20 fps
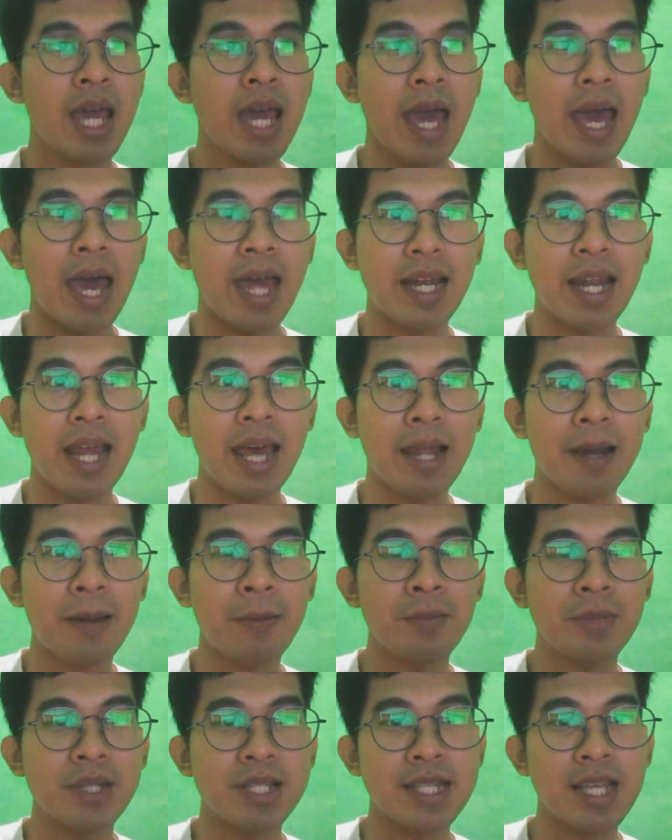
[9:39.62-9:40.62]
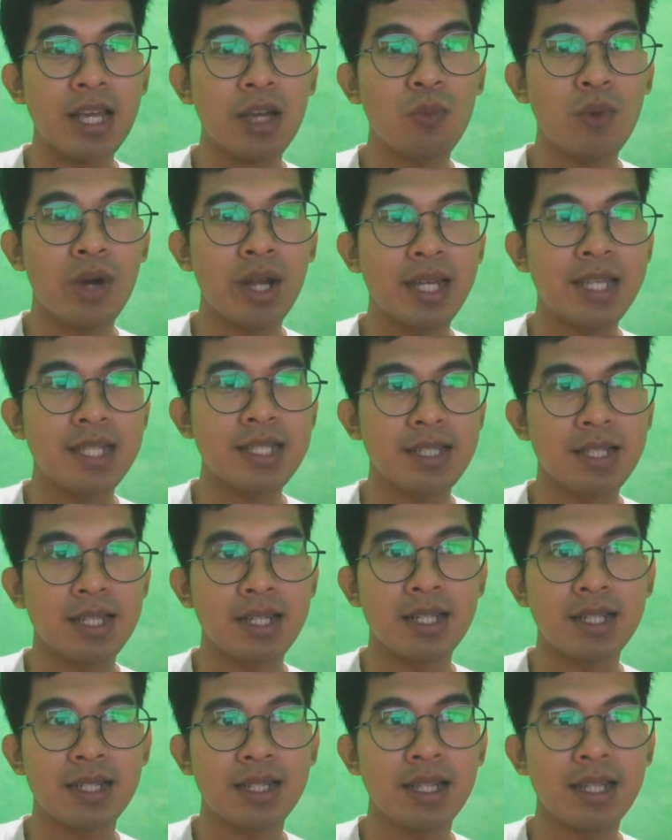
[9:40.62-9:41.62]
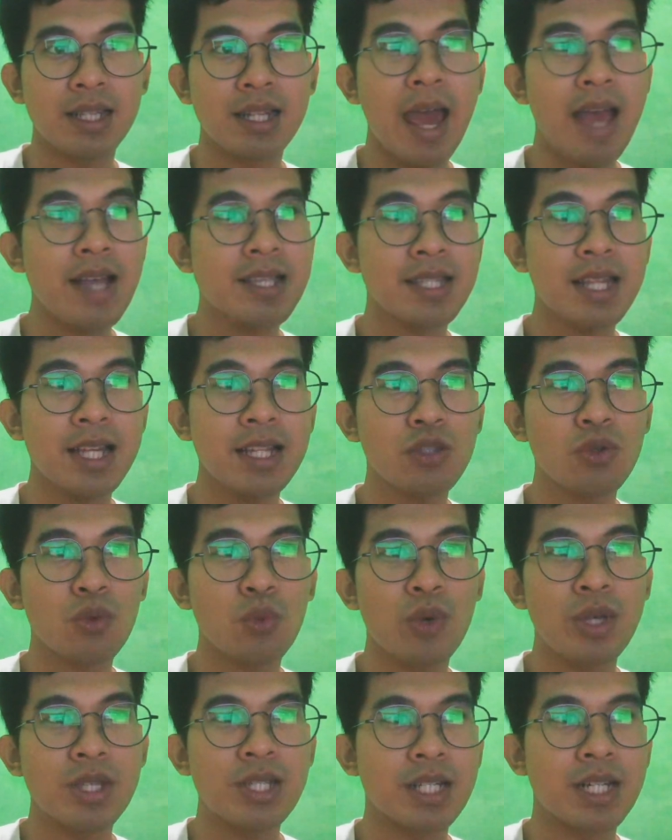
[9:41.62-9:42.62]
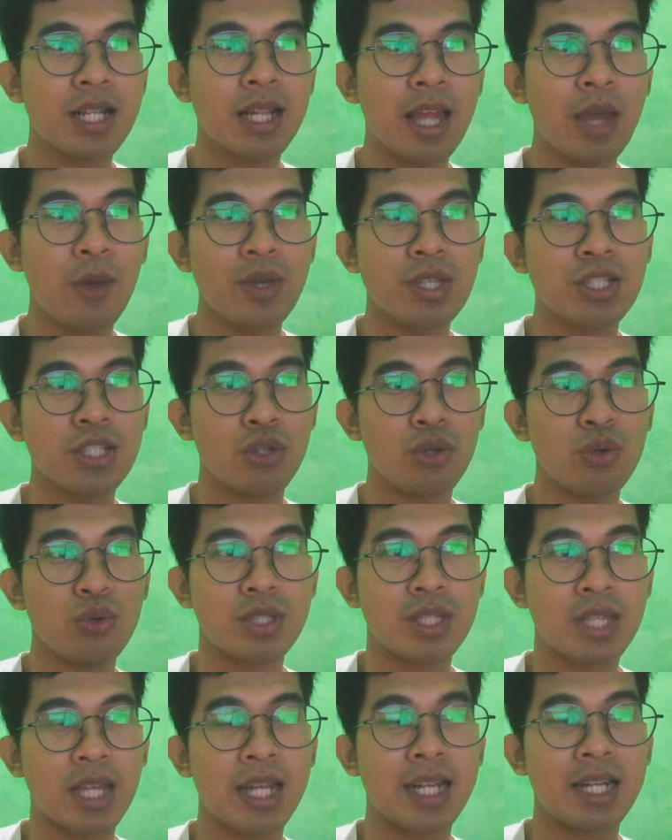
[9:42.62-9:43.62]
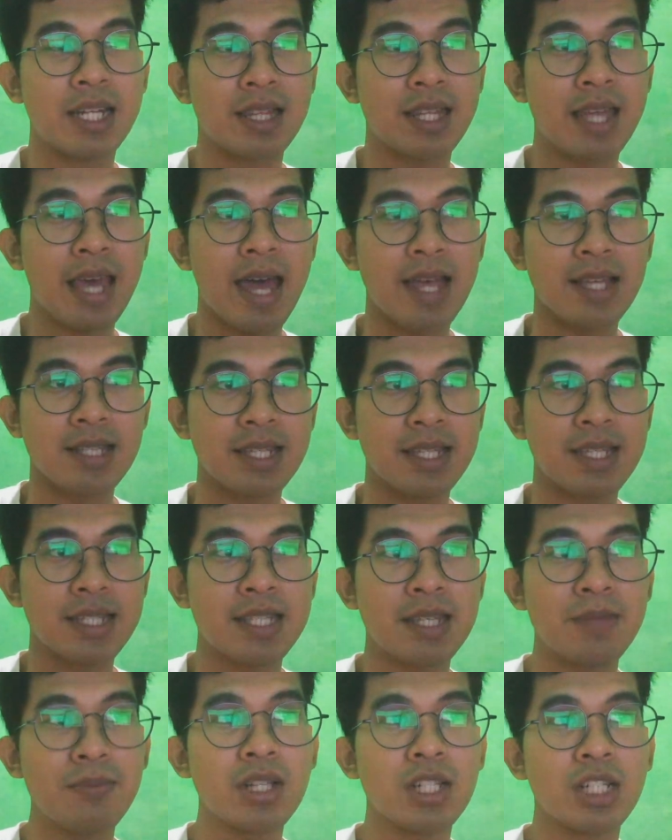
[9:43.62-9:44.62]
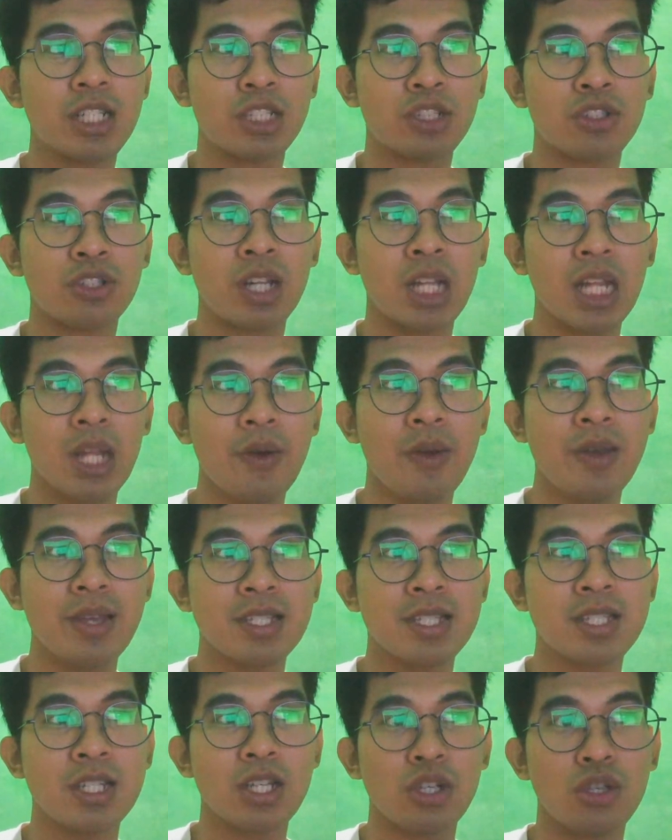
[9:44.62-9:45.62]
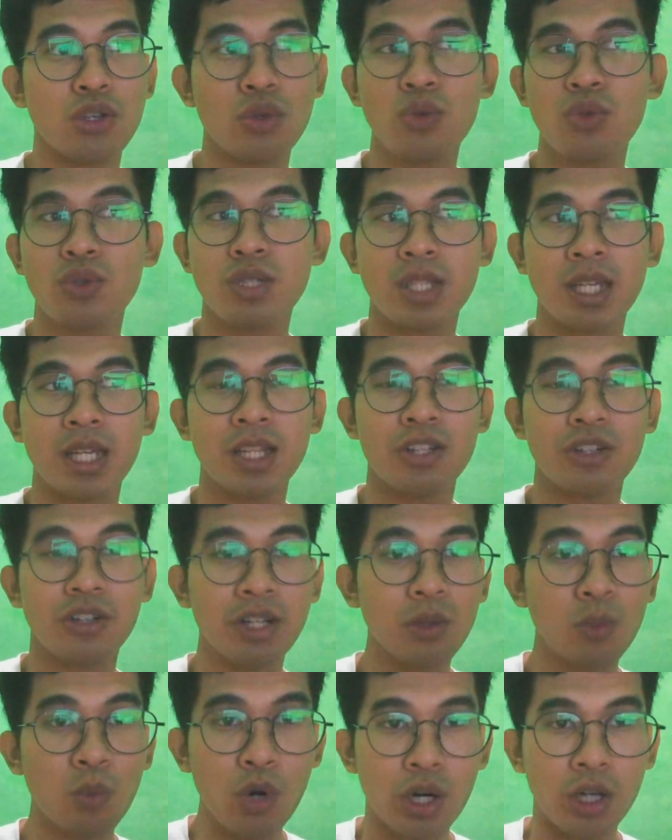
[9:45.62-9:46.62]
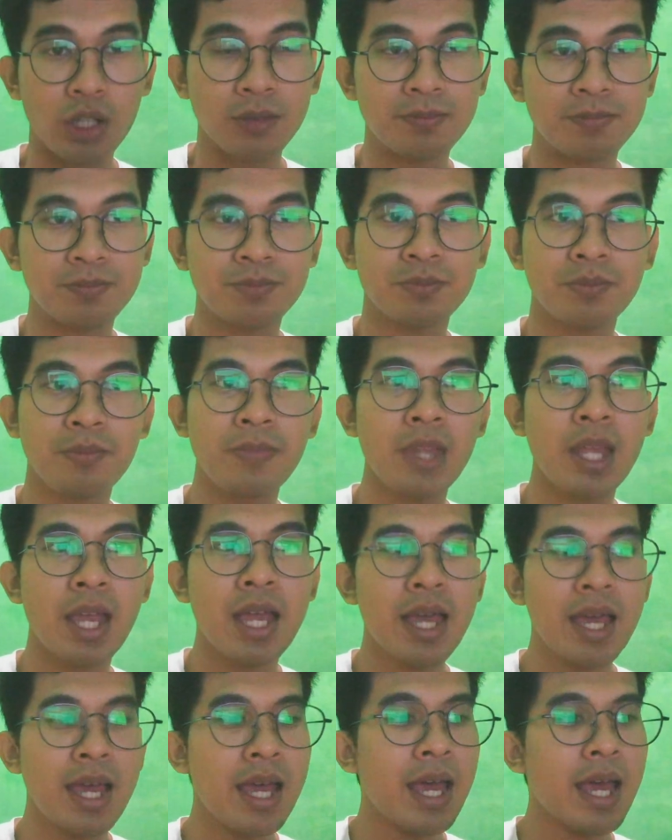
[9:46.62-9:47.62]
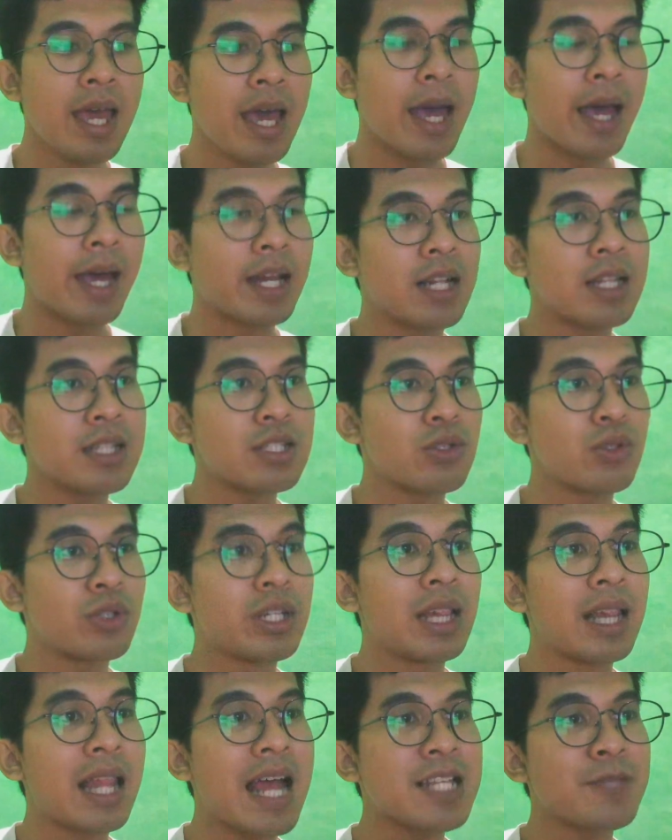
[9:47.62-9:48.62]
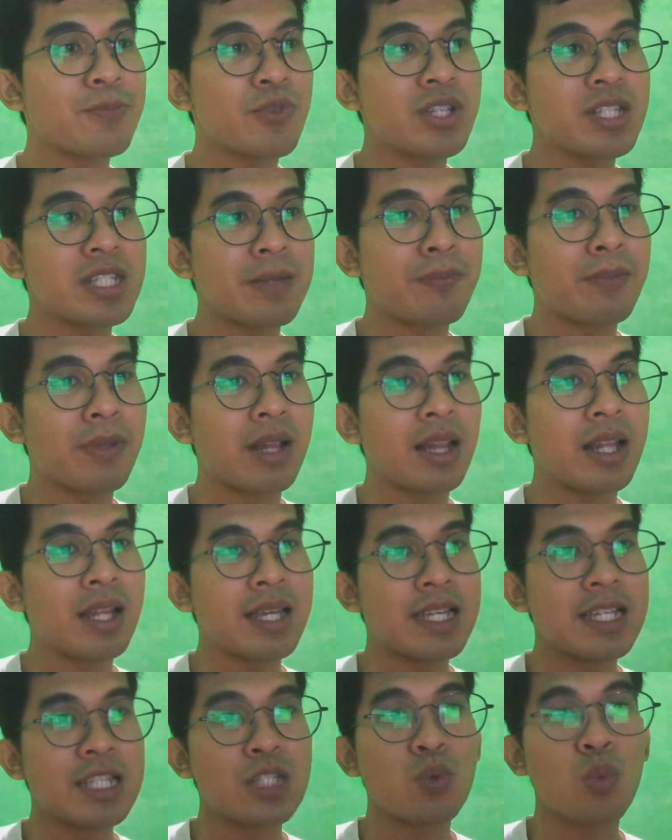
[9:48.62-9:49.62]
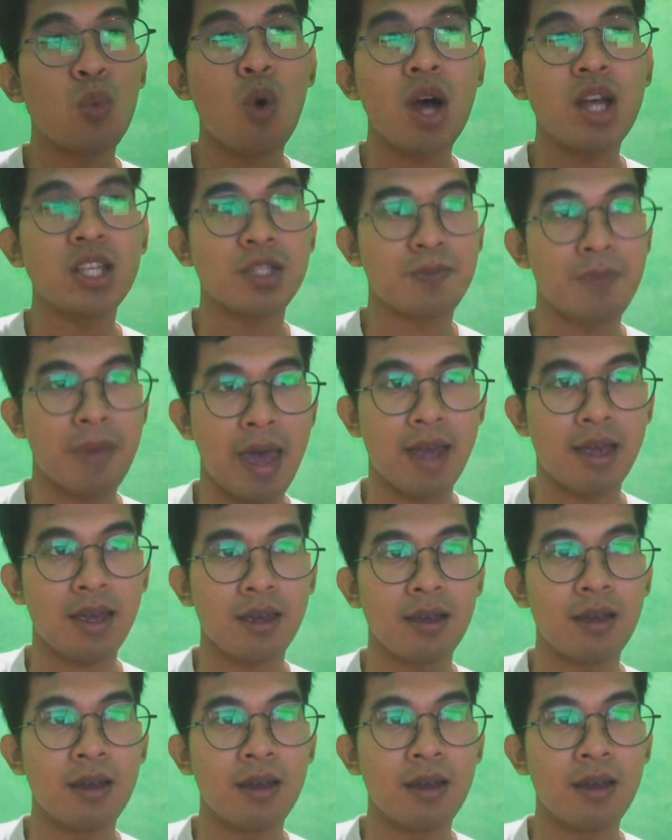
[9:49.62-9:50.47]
And then the second one is the extent to which the language used in the task is similar to the language used in the real world. And also the last principle is WASPEC.